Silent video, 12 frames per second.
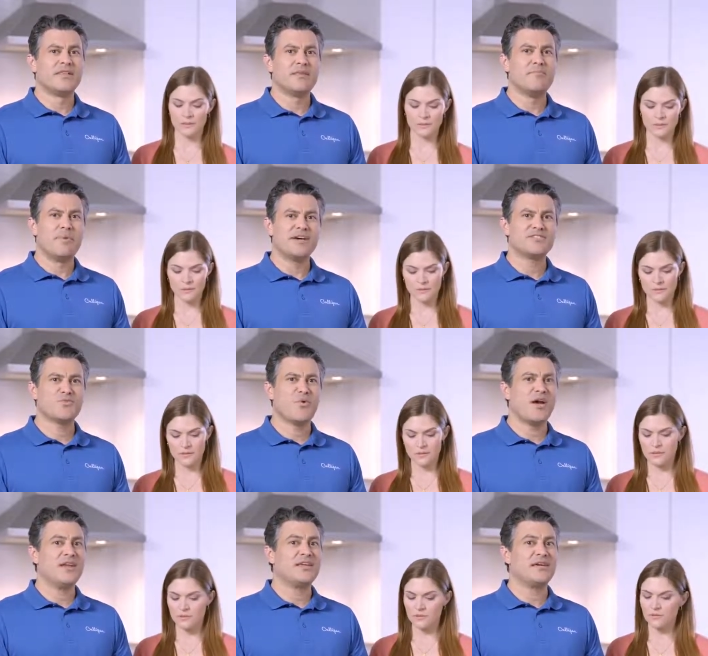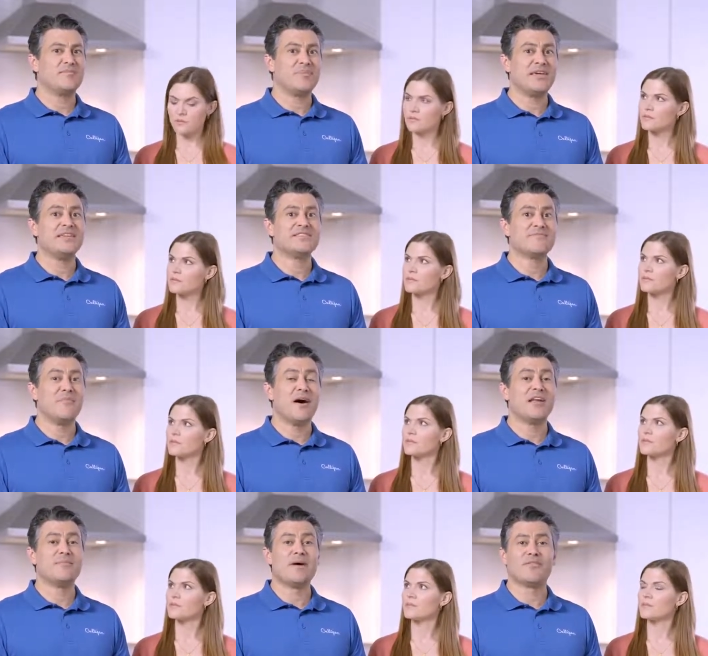Speaker 1: The best way to get peace of
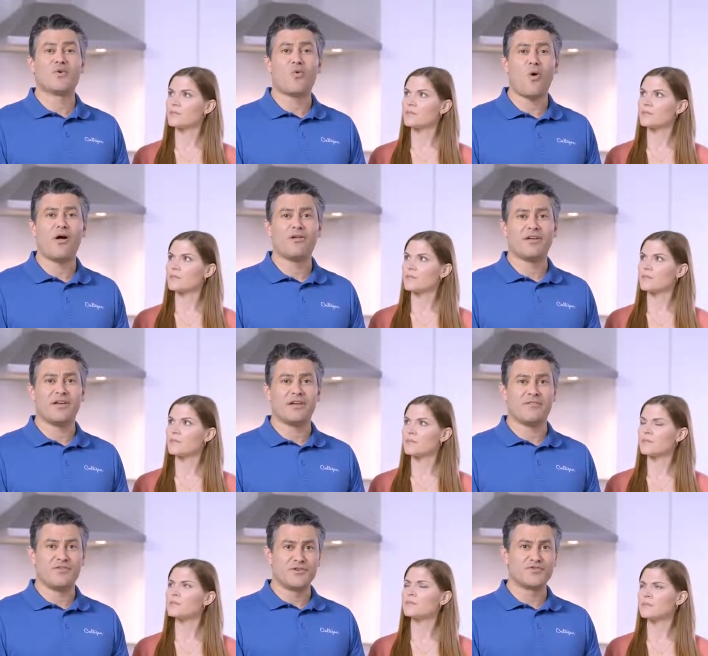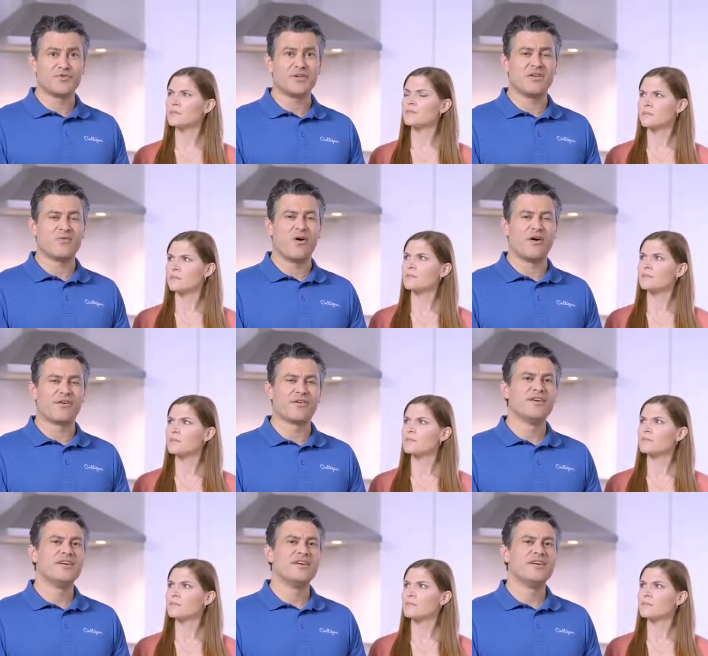mind about the quality of your drinking water